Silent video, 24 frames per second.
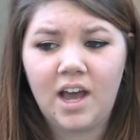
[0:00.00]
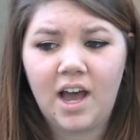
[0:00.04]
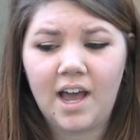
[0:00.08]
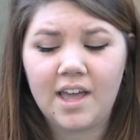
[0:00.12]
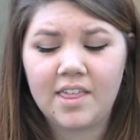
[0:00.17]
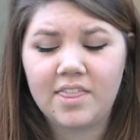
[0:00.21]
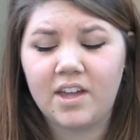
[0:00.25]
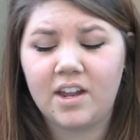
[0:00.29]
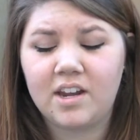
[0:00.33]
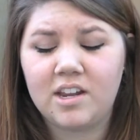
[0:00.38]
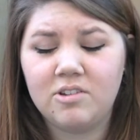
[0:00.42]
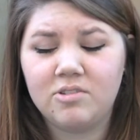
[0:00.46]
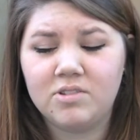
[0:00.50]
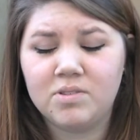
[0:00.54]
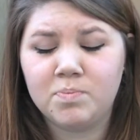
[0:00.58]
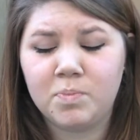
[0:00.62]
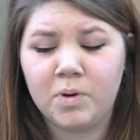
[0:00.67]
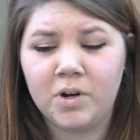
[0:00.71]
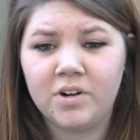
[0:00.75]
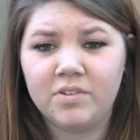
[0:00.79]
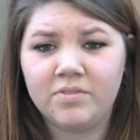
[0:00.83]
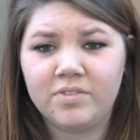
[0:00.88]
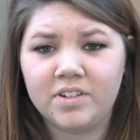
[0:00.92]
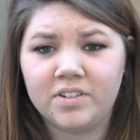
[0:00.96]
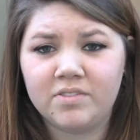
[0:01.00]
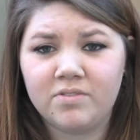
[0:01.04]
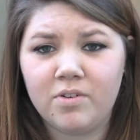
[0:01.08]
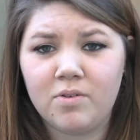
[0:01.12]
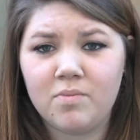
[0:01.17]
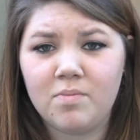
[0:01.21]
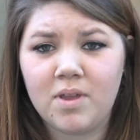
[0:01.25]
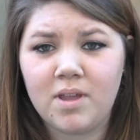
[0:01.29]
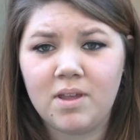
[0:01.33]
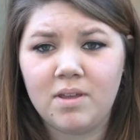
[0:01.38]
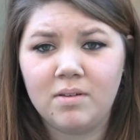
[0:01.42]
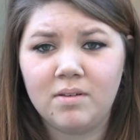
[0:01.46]
I thought he was perfect for
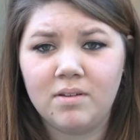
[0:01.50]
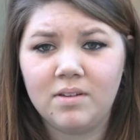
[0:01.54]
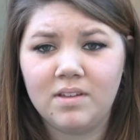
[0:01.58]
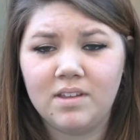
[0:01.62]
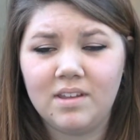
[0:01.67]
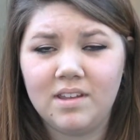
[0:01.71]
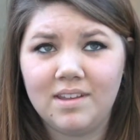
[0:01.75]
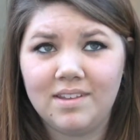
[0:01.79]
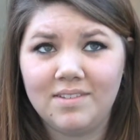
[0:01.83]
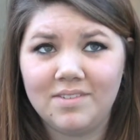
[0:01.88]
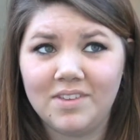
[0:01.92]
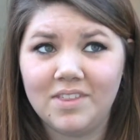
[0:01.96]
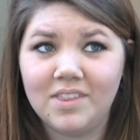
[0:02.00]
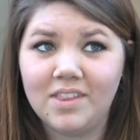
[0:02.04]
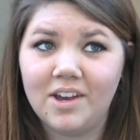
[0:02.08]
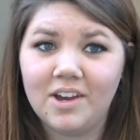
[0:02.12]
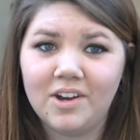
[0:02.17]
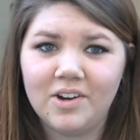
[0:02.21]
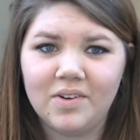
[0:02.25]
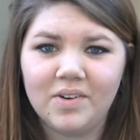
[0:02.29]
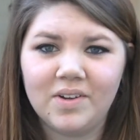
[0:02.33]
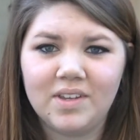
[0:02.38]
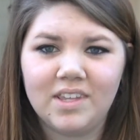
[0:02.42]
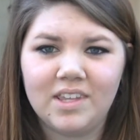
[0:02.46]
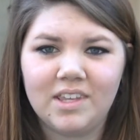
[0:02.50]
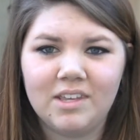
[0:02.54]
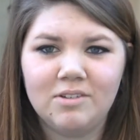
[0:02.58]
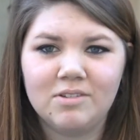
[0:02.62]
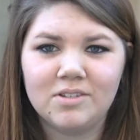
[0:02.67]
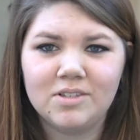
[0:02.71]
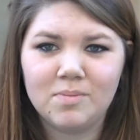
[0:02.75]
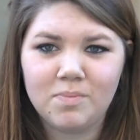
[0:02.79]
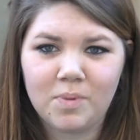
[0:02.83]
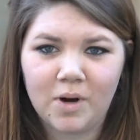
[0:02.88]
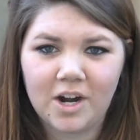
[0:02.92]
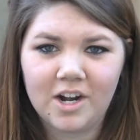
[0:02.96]
me, even though he
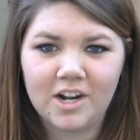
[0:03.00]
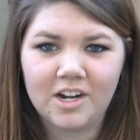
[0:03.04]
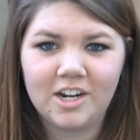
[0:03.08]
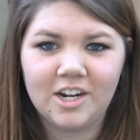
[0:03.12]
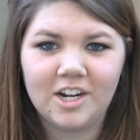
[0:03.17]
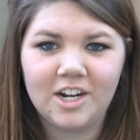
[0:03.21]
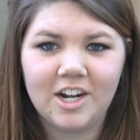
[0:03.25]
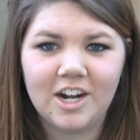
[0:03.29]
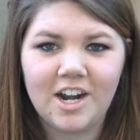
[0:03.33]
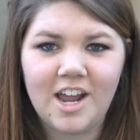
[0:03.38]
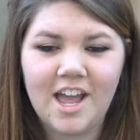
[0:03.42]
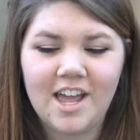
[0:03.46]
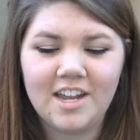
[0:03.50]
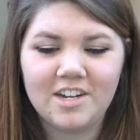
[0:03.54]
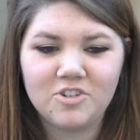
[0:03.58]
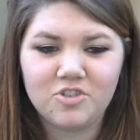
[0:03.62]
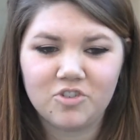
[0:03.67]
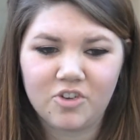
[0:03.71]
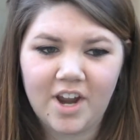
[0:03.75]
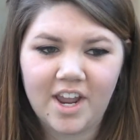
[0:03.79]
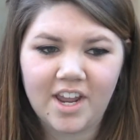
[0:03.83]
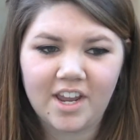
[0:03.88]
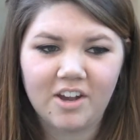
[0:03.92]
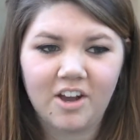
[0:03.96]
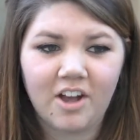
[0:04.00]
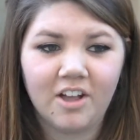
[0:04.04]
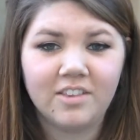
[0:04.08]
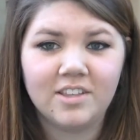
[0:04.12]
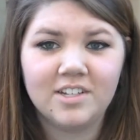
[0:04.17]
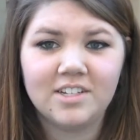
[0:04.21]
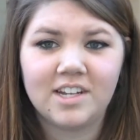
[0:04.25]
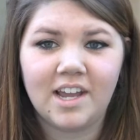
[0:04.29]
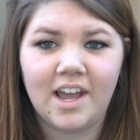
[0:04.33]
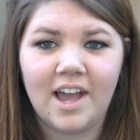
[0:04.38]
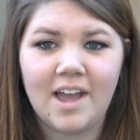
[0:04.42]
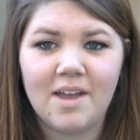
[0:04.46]
was a partier and drank all
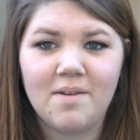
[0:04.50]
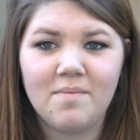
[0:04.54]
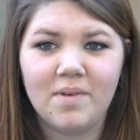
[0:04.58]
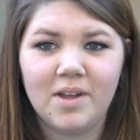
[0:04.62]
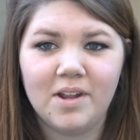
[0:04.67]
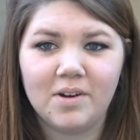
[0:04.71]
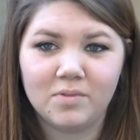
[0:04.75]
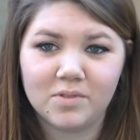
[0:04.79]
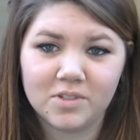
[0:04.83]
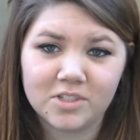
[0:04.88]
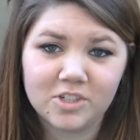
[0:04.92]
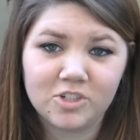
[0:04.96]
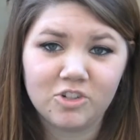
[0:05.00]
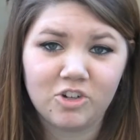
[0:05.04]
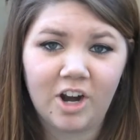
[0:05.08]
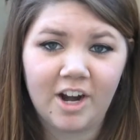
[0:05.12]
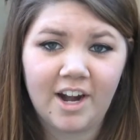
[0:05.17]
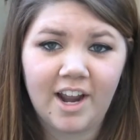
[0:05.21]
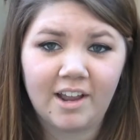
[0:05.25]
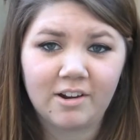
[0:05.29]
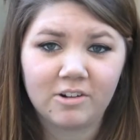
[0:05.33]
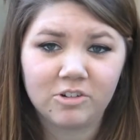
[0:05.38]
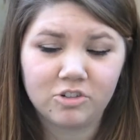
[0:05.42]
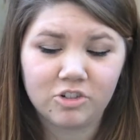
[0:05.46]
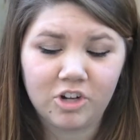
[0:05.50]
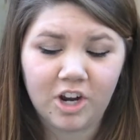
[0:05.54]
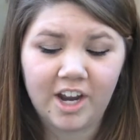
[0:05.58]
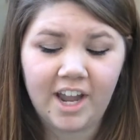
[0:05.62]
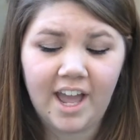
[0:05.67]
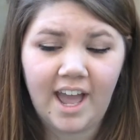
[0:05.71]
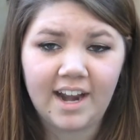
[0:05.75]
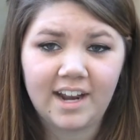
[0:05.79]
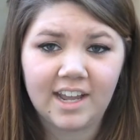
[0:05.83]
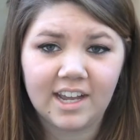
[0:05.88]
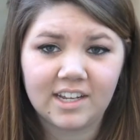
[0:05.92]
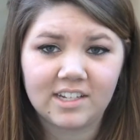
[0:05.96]
the time and was a drug
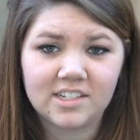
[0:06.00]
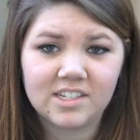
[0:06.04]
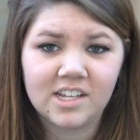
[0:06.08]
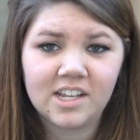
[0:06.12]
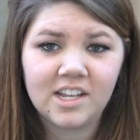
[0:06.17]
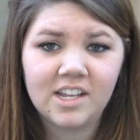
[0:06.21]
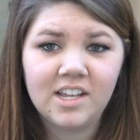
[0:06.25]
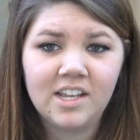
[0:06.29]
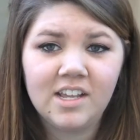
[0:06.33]
addict.